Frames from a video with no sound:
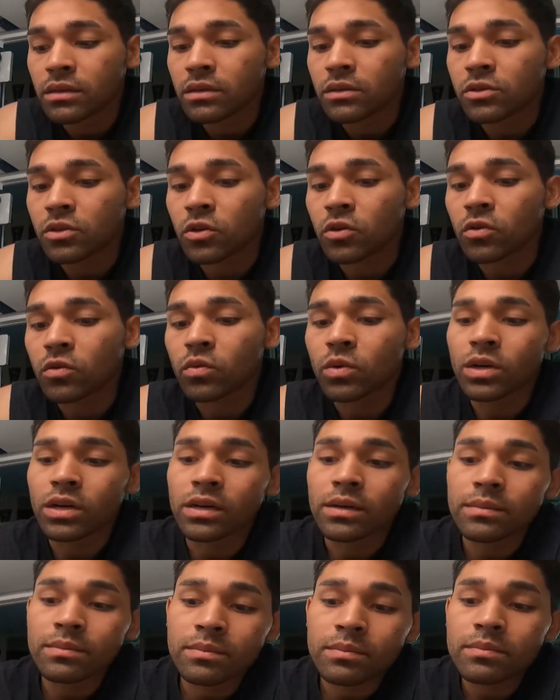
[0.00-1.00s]
So
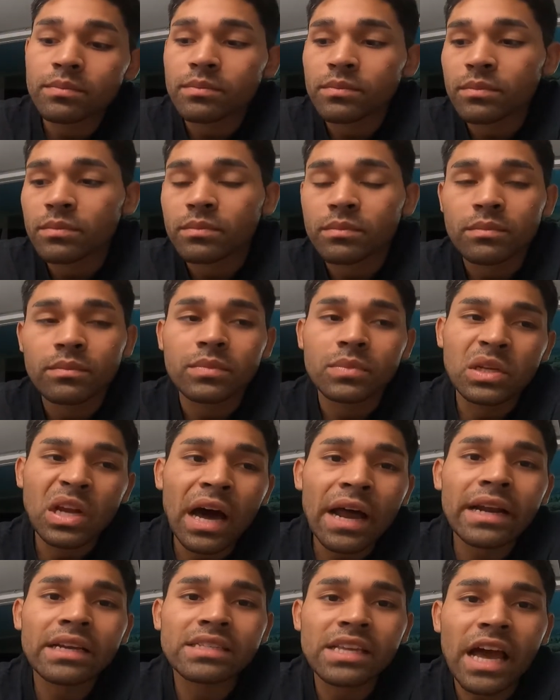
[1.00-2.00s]
we're
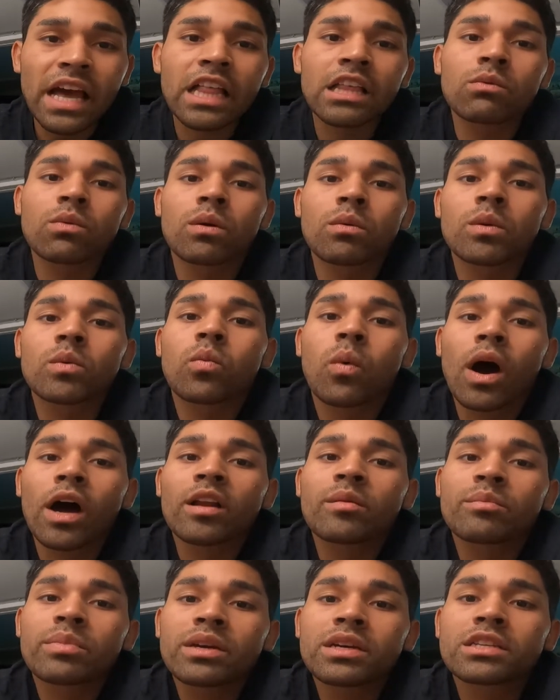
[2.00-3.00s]
not exactly where we want
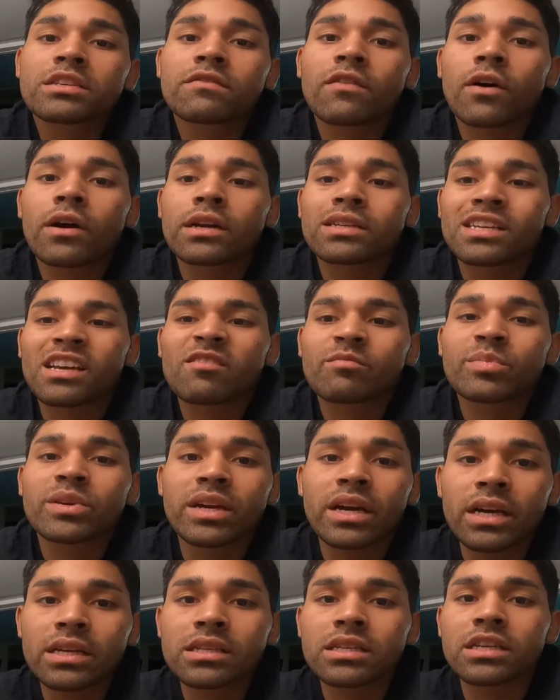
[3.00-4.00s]
to be as far as
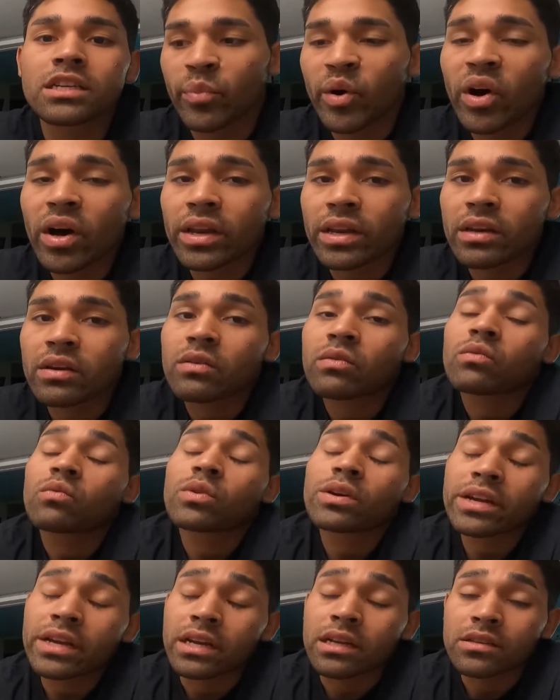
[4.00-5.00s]
FPS, but
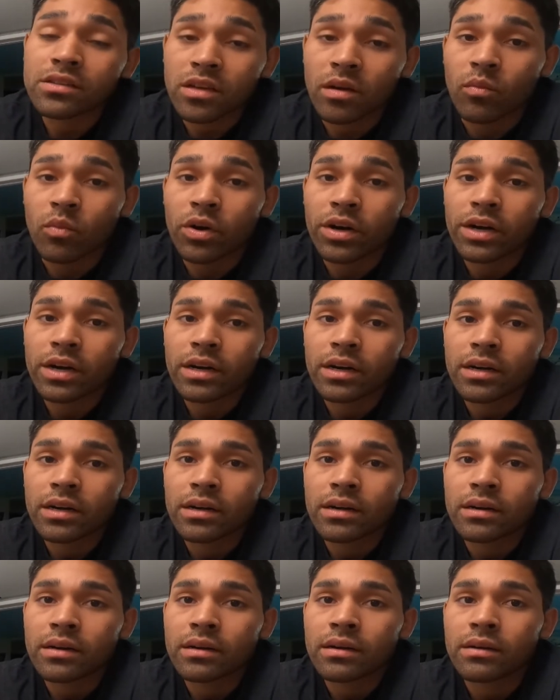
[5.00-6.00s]
we're getting somewhere,
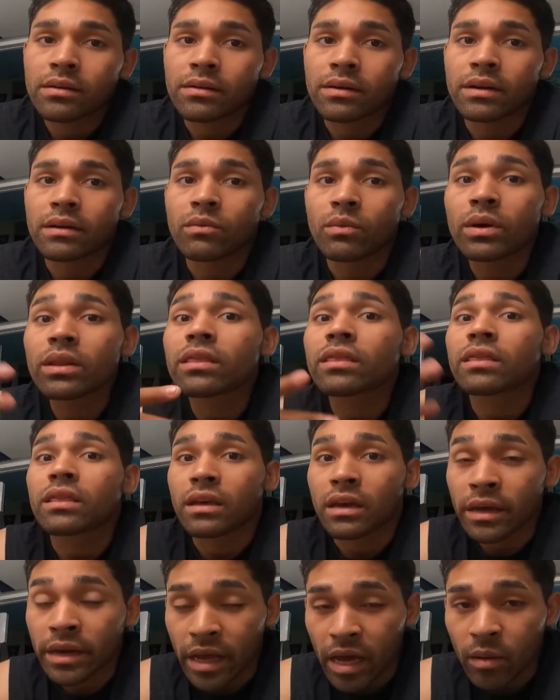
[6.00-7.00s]
right? With
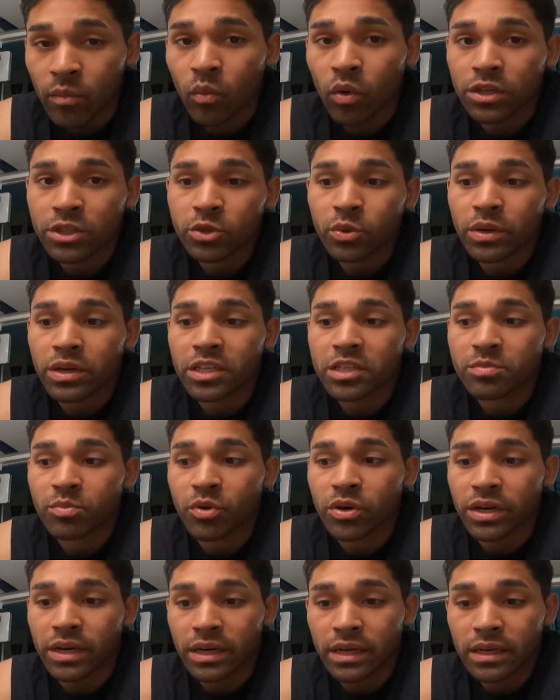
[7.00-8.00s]
an M120
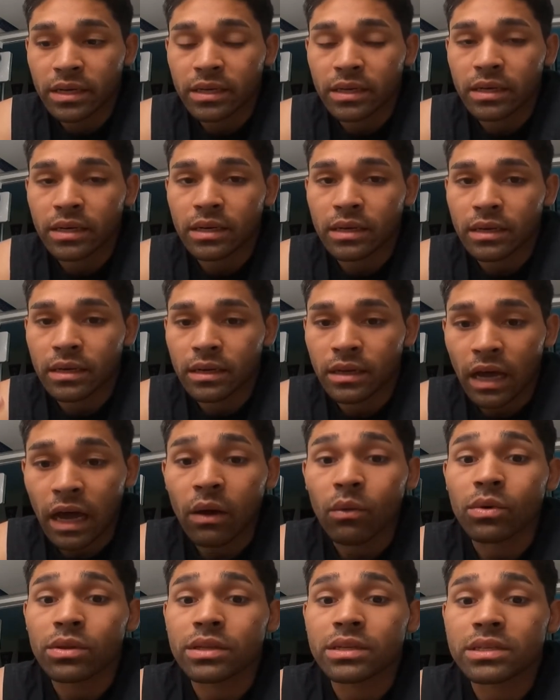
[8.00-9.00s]
spring,
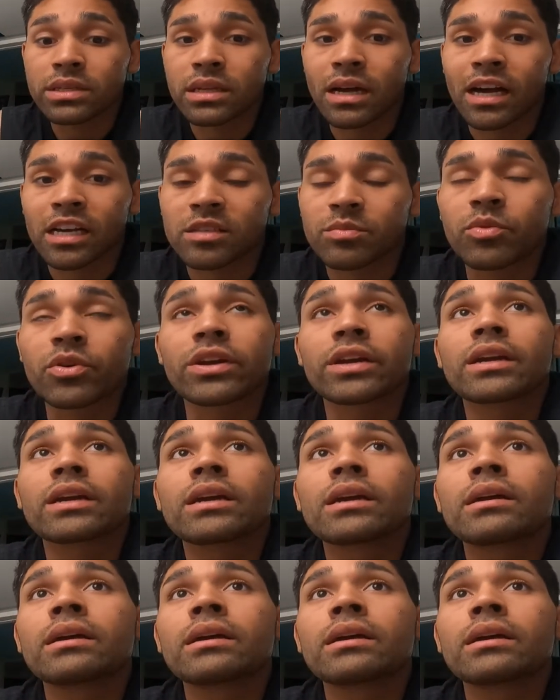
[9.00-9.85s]
not with a stock spring.